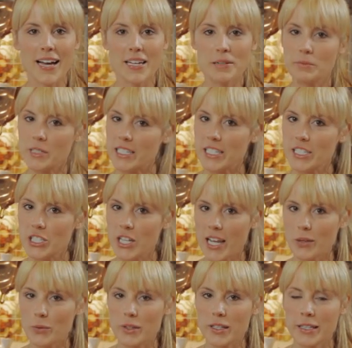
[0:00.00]
I'm Jessie
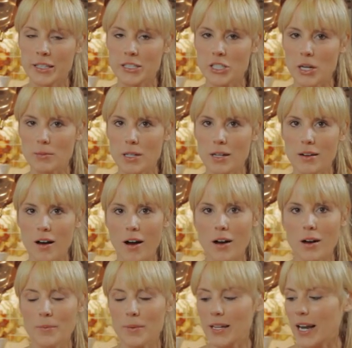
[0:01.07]
Jane with
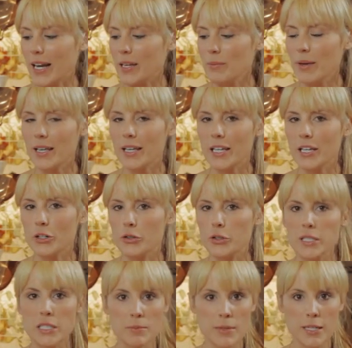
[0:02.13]
LilyShop.com, and I am making
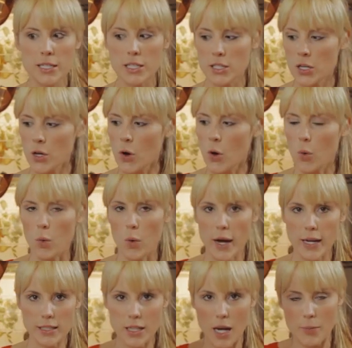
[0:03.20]
Christmas
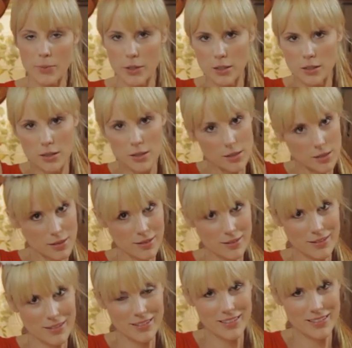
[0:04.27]
wine toppers.
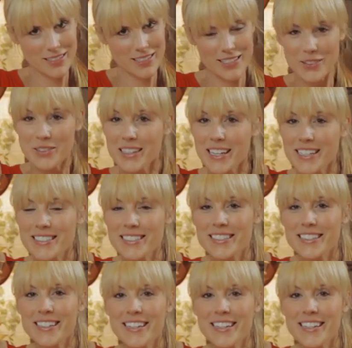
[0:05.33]
Stick with us.